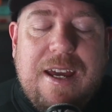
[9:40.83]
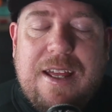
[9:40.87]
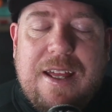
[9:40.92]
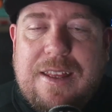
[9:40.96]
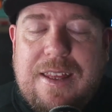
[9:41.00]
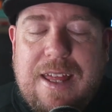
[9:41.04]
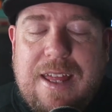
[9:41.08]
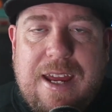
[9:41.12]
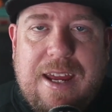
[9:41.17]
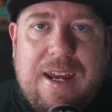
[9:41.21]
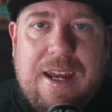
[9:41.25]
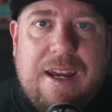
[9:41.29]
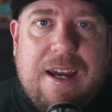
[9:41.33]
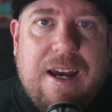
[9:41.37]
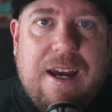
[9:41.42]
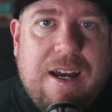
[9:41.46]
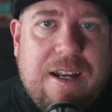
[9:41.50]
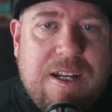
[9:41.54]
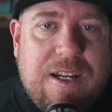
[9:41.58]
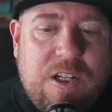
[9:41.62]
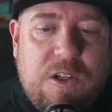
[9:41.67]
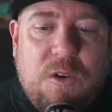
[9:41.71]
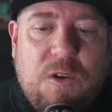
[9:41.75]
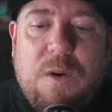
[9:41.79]

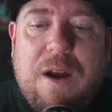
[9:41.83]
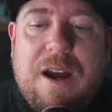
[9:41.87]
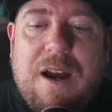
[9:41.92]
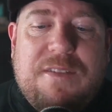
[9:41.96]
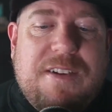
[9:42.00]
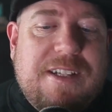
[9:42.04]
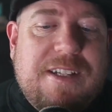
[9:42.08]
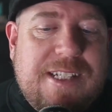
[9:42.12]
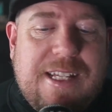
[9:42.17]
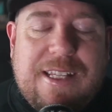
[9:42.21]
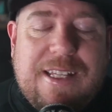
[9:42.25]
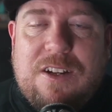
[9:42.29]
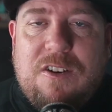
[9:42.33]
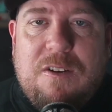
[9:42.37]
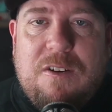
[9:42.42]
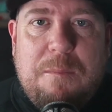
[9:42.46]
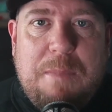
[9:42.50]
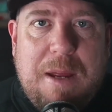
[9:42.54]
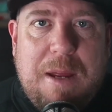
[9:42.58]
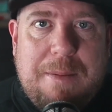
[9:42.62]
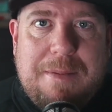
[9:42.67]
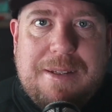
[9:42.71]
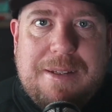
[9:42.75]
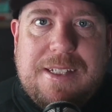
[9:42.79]
You don't have to sit there and
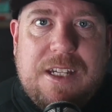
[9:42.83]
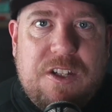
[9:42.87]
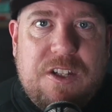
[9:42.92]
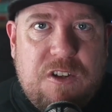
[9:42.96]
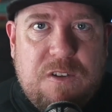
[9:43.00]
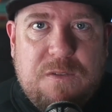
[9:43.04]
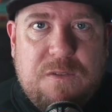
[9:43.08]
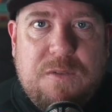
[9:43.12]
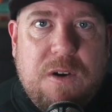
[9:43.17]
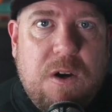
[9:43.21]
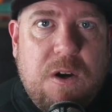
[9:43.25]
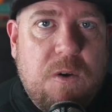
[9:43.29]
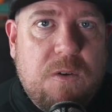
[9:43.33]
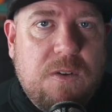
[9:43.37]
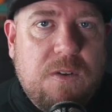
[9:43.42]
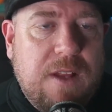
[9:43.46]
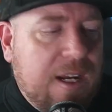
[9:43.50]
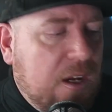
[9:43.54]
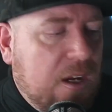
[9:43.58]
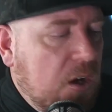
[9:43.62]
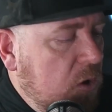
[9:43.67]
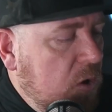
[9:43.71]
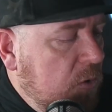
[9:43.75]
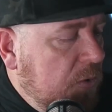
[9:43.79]
babysit your phone
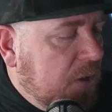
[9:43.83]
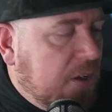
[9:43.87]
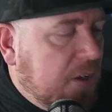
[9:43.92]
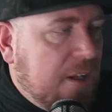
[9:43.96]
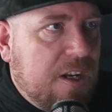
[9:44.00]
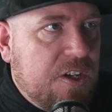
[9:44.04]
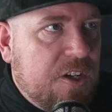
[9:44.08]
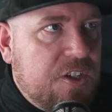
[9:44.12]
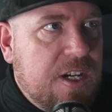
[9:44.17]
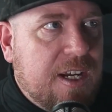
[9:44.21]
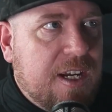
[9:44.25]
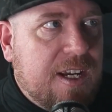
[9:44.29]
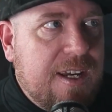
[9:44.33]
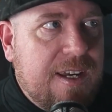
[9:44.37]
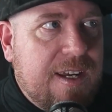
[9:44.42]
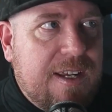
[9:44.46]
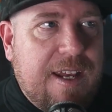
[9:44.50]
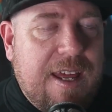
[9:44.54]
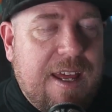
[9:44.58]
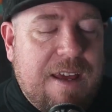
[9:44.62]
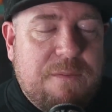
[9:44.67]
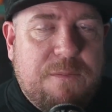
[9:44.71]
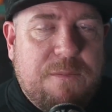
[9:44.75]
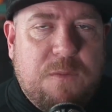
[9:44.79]
like, oh, they're going to check
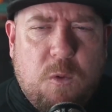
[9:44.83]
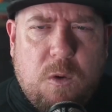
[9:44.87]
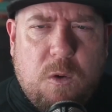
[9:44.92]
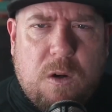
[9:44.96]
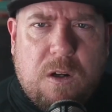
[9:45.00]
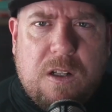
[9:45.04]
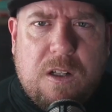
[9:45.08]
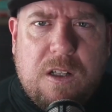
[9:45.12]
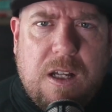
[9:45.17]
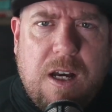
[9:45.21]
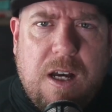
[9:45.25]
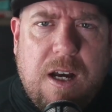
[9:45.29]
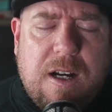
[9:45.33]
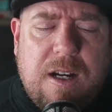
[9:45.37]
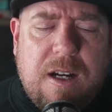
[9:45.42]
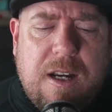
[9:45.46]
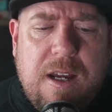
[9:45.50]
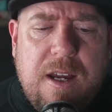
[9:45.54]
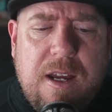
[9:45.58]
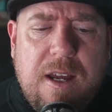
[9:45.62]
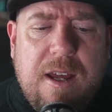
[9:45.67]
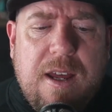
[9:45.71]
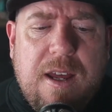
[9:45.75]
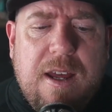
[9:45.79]
in at 4 o'clock.
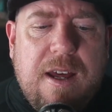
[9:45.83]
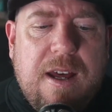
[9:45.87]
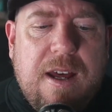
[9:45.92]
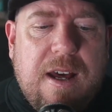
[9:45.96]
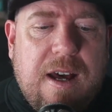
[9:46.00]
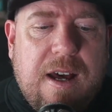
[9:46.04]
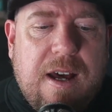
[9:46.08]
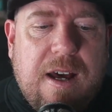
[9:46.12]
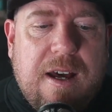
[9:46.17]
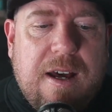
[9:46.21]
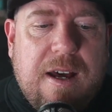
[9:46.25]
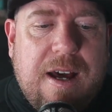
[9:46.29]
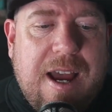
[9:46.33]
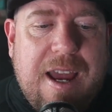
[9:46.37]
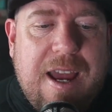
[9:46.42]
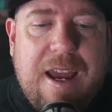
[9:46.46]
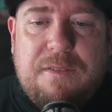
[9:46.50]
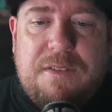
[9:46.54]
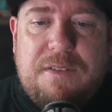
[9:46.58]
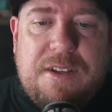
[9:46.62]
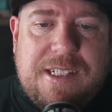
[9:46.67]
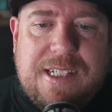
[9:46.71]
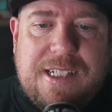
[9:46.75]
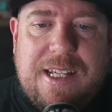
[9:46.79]
I
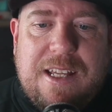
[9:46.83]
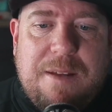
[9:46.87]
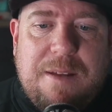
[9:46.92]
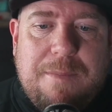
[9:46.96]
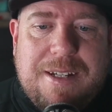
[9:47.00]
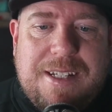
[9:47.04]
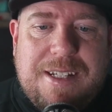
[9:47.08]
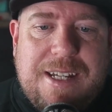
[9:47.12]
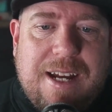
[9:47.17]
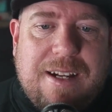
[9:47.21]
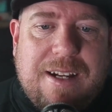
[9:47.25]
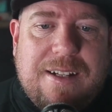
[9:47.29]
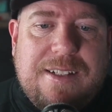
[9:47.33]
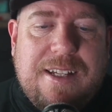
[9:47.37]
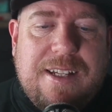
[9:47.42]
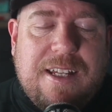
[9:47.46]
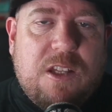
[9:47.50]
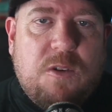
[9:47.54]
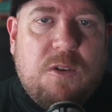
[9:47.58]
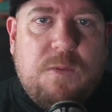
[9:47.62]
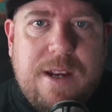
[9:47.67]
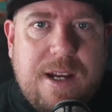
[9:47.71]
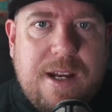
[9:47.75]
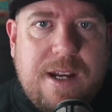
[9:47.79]
have to send them a text at
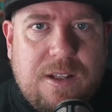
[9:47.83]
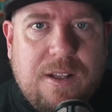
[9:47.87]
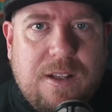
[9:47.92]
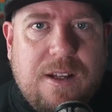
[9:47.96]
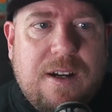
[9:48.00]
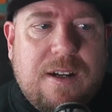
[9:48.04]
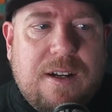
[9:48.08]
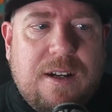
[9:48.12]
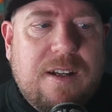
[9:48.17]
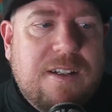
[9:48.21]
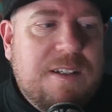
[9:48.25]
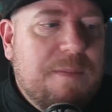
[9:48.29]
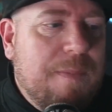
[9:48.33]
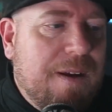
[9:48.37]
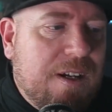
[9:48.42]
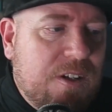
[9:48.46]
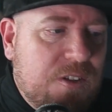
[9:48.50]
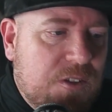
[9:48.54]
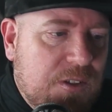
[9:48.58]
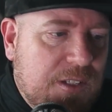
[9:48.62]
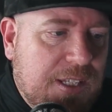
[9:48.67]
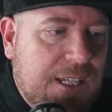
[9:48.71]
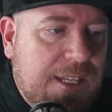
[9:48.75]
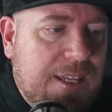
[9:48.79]
3 o'clock to make
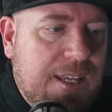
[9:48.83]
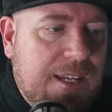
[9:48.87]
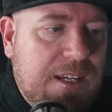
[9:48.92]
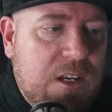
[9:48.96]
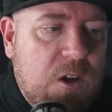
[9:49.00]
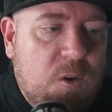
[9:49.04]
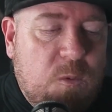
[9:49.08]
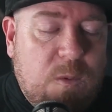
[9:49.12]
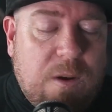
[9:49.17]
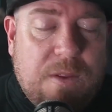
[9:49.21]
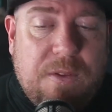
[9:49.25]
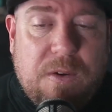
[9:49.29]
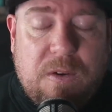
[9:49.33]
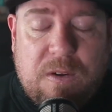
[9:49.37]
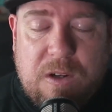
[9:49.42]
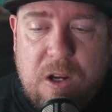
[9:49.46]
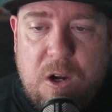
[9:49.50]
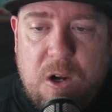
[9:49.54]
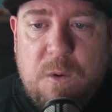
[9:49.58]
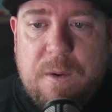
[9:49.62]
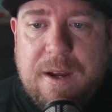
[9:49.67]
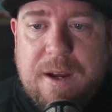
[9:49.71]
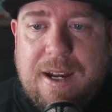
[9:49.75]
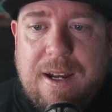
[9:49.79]
sure that they know where they're
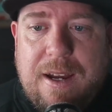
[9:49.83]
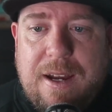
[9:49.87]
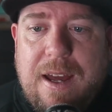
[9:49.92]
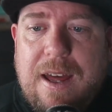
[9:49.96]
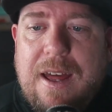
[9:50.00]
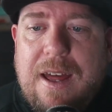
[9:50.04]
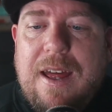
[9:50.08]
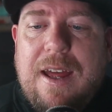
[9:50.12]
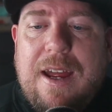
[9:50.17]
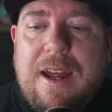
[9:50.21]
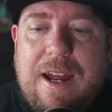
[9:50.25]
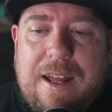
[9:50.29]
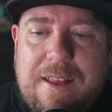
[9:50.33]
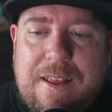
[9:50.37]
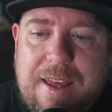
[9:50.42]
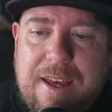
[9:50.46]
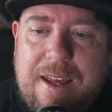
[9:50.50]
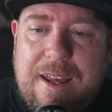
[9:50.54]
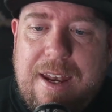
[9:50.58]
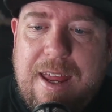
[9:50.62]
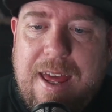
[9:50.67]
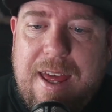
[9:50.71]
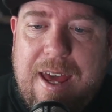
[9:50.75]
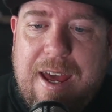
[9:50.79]
going, and
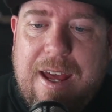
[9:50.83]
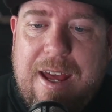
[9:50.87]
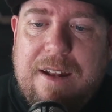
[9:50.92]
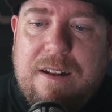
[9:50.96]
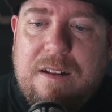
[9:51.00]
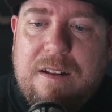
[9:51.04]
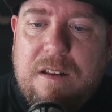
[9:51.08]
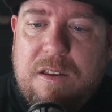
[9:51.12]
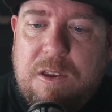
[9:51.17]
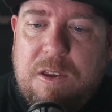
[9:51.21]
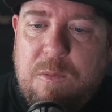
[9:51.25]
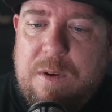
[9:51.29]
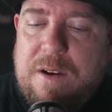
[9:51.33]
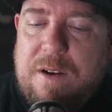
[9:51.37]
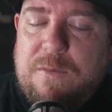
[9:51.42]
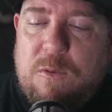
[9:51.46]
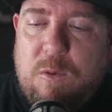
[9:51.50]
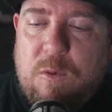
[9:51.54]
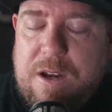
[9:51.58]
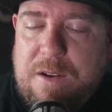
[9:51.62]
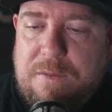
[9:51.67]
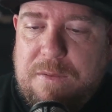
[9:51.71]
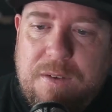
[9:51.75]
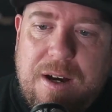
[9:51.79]
then at
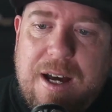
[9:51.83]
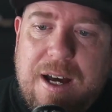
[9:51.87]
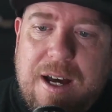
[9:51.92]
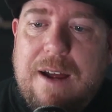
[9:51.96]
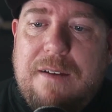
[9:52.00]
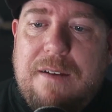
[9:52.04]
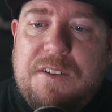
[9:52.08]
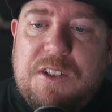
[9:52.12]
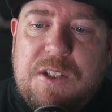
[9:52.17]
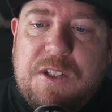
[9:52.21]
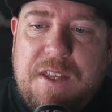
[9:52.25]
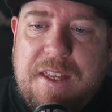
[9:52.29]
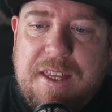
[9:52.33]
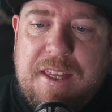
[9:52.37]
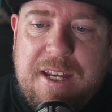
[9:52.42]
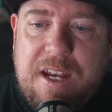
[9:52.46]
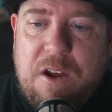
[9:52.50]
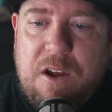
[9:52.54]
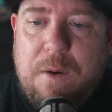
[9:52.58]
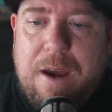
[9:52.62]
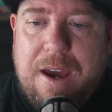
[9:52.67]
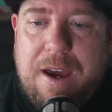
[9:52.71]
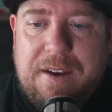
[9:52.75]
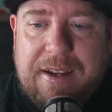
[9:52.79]
3:45 so that they
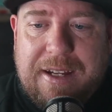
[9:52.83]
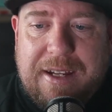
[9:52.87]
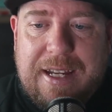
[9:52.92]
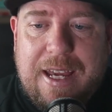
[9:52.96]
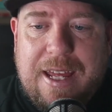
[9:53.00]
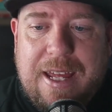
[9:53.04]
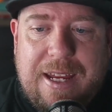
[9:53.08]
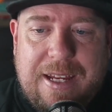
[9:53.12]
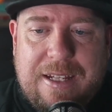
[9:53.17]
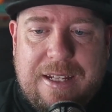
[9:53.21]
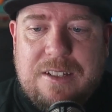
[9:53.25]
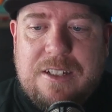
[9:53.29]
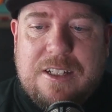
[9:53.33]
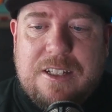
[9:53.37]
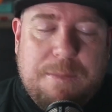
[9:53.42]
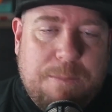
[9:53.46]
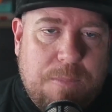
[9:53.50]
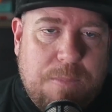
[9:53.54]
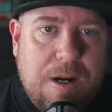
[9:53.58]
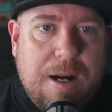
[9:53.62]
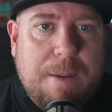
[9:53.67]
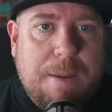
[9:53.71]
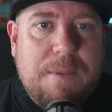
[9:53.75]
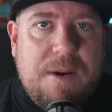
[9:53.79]
know how to get into the
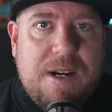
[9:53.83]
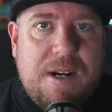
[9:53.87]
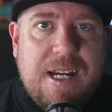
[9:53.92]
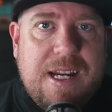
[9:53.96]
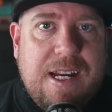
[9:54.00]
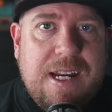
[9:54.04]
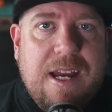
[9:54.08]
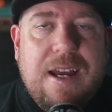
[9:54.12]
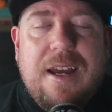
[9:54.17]
property.